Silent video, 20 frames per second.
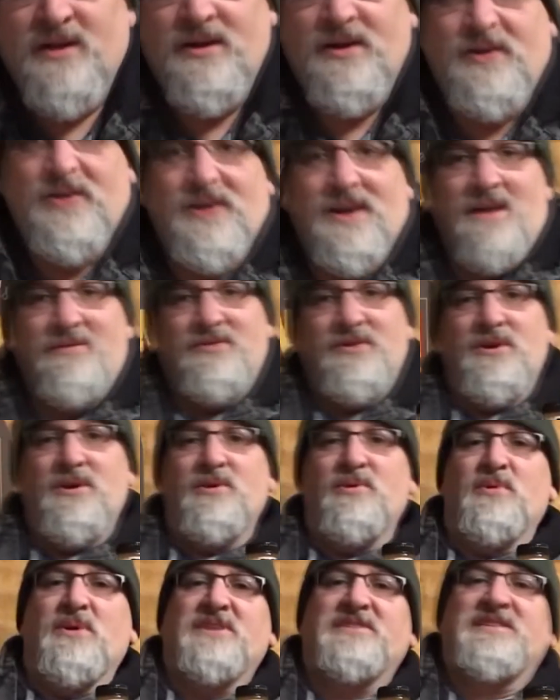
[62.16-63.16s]
Good
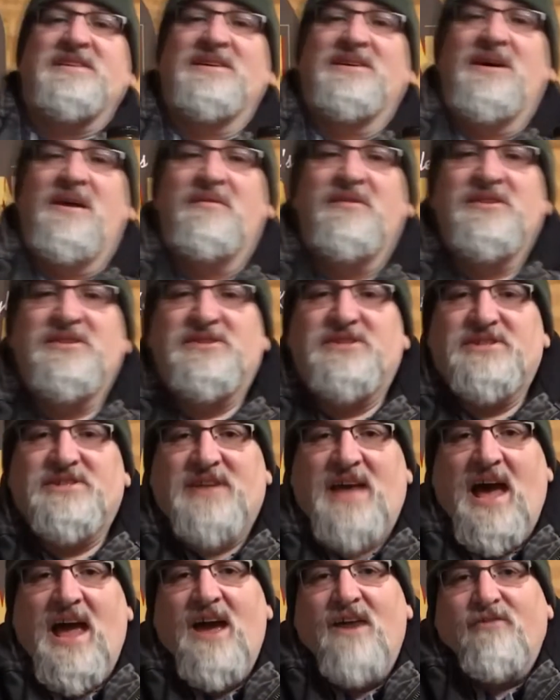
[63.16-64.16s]
afternoon, whiskey lover. This is
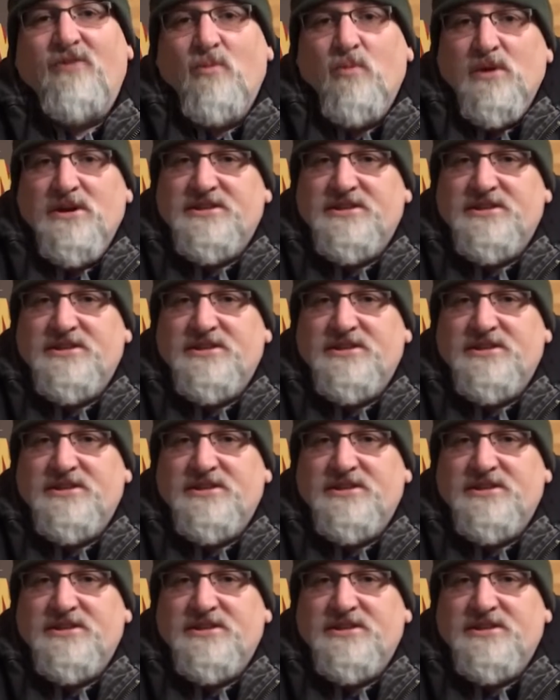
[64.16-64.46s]
Kyle from